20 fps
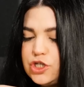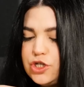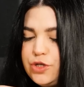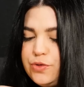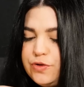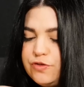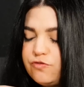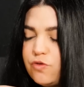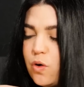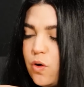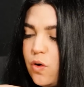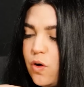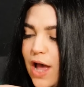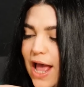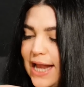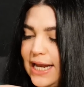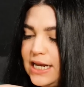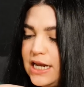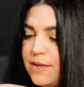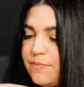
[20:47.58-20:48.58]
So you would roll
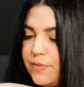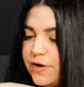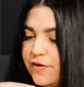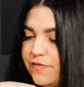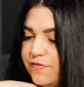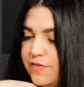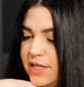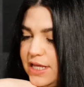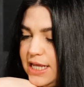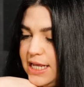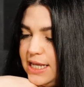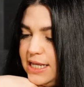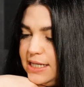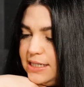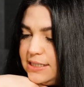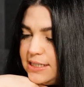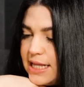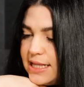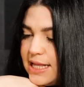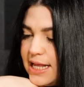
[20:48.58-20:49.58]
any number of
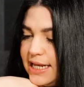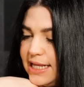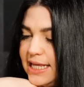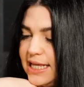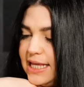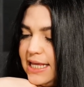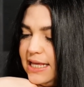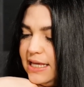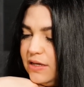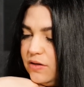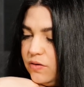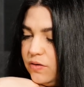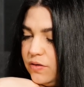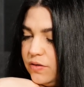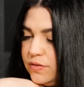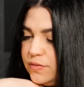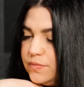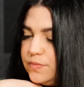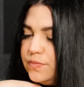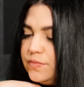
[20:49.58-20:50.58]
these and then
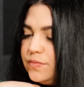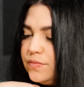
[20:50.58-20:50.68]
heal.